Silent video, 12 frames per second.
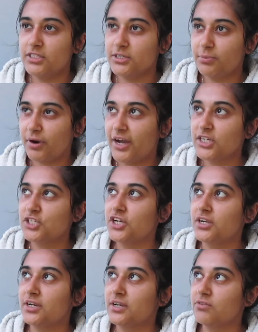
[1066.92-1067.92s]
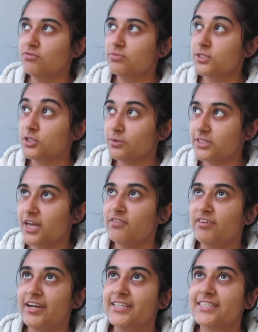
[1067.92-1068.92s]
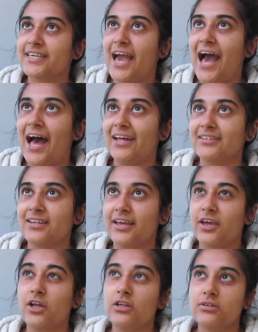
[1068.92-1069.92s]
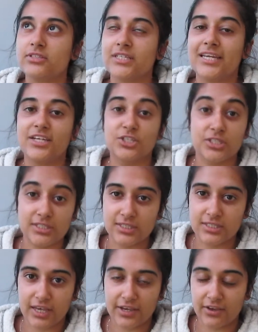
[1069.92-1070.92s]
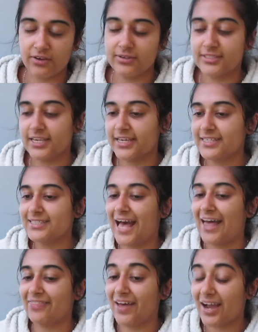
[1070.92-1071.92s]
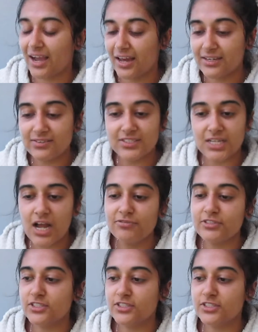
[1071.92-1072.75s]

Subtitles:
depression, suicide risk, and like hallucinations and psychosis and that kind of stuff.